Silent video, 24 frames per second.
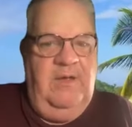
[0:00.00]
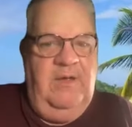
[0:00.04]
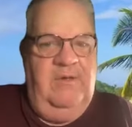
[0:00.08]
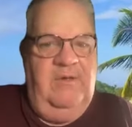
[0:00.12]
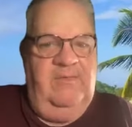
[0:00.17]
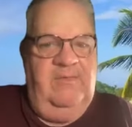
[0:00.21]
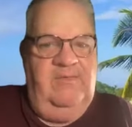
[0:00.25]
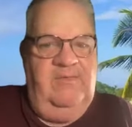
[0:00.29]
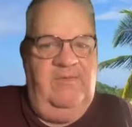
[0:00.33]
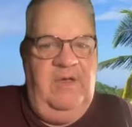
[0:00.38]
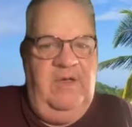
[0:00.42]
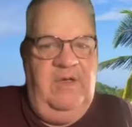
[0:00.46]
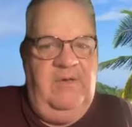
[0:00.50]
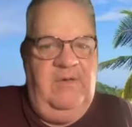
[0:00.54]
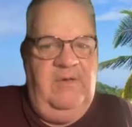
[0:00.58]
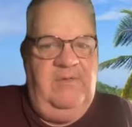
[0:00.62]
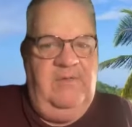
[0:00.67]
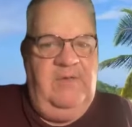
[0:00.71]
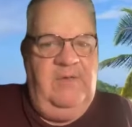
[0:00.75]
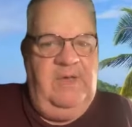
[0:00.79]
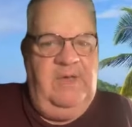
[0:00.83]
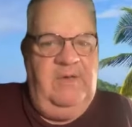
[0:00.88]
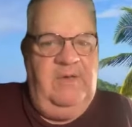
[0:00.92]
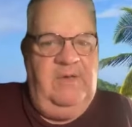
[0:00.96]
So
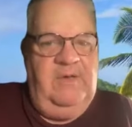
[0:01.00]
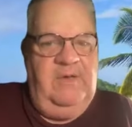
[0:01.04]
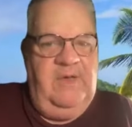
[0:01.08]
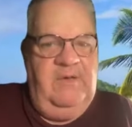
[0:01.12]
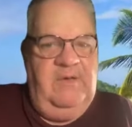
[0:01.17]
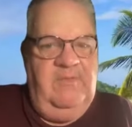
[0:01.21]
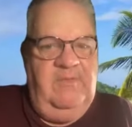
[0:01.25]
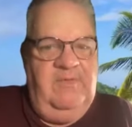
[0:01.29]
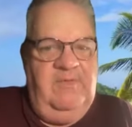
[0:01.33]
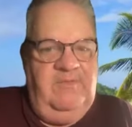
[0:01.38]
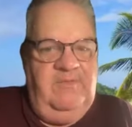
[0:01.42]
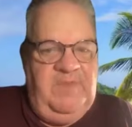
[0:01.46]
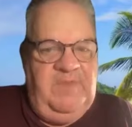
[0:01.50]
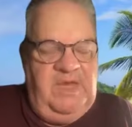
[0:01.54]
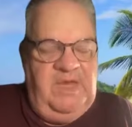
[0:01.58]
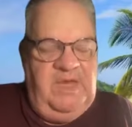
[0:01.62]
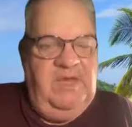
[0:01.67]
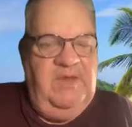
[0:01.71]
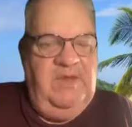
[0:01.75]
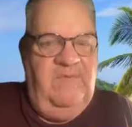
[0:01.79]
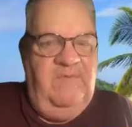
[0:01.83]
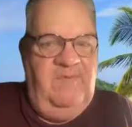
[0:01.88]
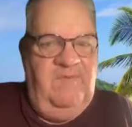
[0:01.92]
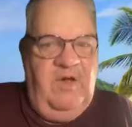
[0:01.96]
he was
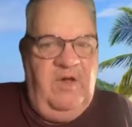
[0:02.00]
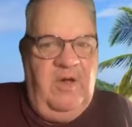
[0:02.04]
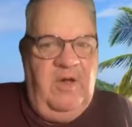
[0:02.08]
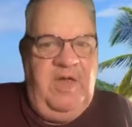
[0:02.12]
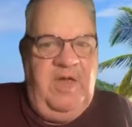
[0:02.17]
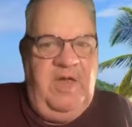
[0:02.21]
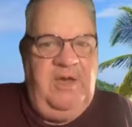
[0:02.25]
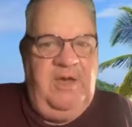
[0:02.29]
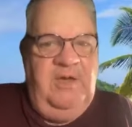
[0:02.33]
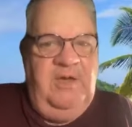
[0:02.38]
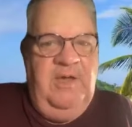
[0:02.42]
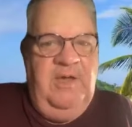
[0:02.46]
picking a fight.